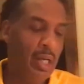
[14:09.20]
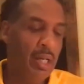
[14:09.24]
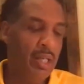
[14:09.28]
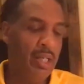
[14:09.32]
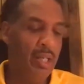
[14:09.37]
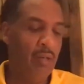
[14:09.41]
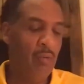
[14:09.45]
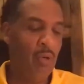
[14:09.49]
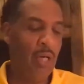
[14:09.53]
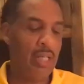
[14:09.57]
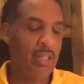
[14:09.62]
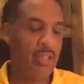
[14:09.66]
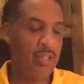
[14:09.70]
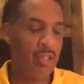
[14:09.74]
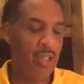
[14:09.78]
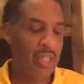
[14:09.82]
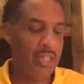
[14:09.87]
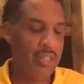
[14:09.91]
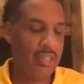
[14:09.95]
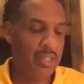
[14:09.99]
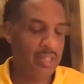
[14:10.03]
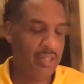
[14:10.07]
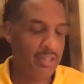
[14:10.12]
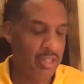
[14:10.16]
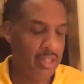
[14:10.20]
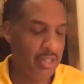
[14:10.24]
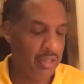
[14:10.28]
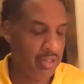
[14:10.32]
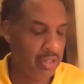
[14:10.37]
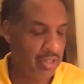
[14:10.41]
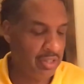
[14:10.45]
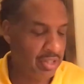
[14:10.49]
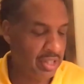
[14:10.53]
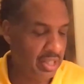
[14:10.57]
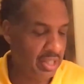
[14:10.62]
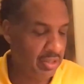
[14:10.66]
Now, watch. So let's continue
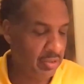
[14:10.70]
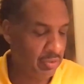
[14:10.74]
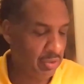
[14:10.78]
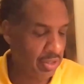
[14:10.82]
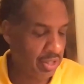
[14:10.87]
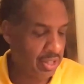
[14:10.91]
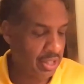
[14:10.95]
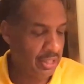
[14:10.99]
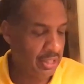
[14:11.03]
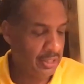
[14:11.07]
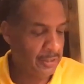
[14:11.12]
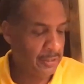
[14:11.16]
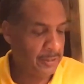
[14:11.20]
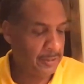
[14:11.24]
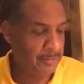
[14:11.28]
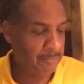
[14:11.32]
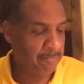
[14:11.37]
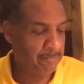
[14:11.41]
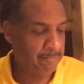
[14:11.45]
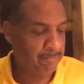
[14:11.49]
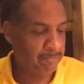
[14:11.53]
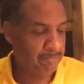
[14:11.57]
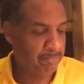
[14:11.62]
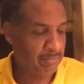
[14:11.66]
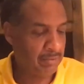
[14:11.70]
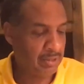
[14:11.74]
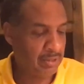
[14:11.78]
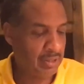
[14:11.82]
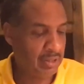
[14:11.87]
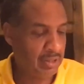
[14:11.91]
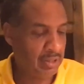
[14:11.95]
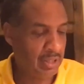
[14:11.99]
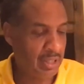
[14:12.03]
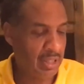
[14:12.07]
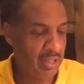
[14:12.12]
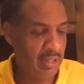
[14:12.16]
to deal with this.
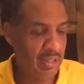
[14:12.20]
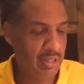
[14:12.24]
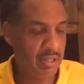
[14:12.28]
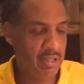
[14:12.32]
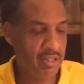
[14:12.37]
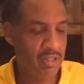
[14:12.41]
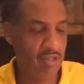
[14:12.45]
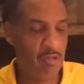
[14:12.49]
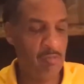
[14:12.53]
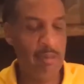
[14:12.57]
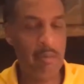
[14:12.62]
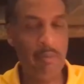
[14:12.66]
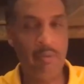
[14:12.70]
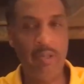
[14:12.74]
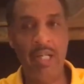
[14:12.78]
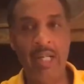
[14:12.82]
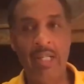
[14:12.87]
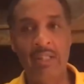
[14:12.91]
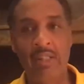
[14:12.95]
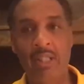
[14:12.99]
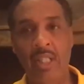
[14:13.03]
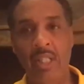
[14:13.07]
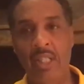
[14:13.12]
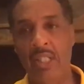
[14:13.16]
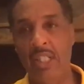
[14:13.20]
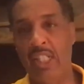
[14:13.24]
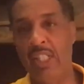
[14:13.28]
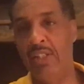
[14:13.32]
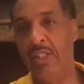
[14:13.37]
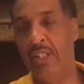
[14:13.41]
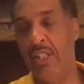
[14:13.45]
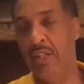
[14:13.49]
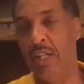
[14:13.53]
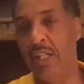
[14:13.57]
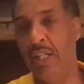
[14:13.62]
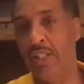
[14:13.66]
So remember what I said
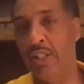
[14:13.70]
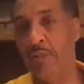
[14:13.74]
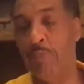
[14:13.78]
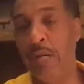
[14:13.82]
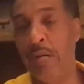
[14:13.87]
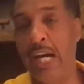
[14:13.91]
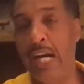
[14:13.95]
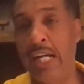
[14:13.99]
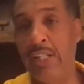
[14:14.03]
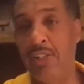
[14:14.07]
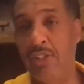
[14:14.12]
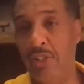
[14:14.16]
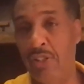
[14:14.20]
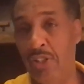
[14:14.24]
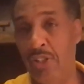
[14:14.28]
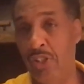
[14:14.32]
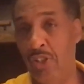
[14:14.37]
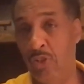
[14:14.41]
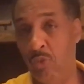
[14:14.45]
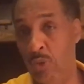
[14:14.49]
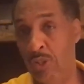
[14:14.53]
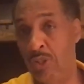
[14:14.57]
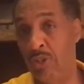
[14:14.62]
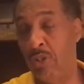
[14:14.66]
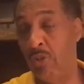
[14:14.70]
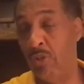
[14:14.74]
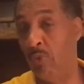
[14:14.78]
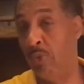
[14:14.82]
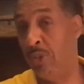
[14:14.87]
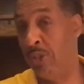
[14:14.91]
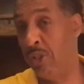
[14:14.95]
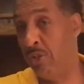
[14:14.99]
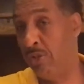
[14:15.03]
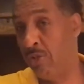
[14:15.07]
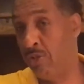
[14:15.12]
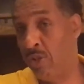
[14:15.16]
there are other passages when so
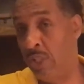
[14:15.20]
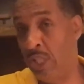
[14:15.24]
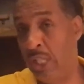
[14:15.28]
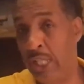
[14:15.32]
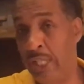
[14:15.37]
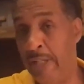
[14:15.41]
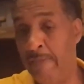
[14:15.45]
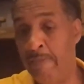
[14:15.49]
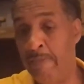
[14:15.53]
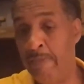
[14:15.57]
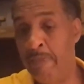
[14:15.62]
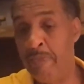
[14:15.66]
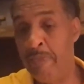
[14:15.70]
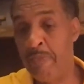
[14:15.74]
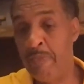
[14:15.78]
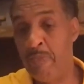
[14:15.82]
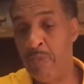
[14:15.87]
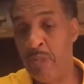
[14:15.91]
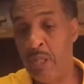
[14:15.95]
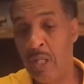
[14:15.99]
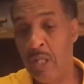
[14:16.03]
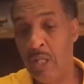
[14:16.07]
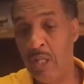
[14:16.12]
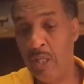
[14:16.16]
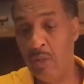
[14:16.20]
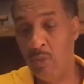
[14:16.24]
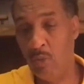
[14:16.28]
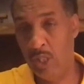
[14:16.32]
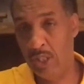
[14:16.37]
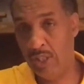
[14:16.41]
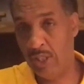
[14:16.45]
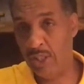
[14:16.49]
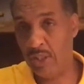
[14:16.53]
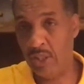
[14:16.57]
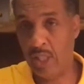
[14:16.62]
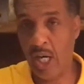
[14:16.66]
when you see
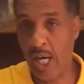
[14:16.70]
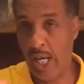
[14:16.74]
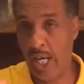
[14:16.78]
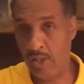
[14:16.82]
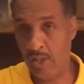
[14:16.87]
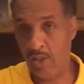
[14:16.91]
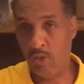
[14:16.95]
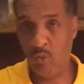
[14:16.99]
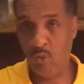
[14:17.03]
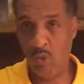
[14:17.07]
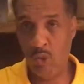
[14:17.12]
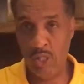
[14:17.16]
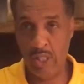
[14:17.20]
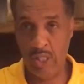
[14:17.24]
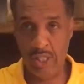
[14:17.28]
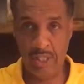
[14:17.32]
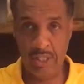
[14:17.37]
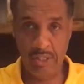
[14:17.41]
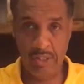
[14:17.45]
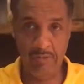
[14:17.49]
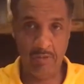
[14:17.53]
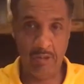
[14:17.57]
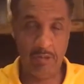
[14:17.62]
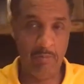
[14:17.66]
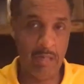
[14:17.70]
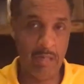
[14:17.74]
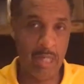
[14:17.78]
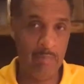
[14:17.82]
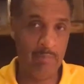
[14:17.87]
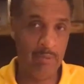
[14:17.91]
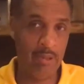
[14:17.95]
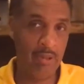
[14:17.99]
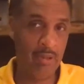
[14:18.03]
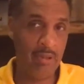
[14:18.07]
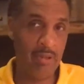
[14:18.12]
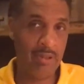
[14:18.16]
where it says God is one,
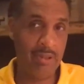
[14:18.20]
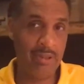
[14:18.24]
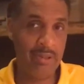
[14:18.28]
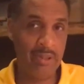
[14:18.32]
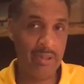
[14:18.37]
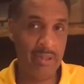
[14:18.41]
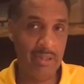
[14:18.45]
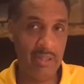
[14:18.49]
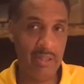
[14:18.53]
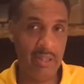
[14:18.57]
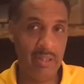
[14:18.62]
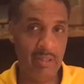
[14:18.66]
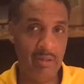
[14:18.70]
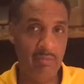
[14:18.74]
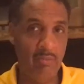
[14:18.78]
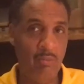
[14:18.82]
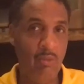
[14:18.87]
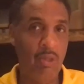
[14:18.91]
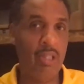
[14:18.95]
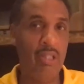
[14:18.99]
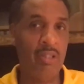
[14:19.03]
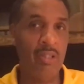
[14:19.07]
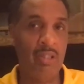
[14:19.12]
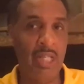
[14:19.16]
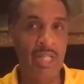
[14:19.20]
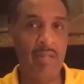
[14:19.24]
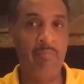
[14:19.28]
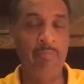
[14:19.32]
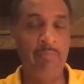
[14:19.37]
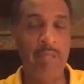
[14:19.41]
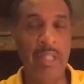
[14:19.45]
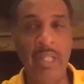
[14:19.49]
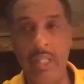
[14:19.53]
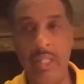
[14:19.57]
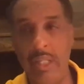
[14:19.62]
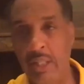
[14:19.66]
remember uh, what does that
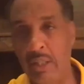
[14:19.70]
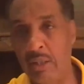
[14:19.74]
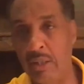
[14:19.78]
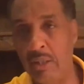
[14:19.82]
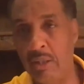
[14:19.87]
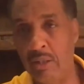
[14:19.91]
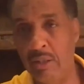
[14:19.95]
mean?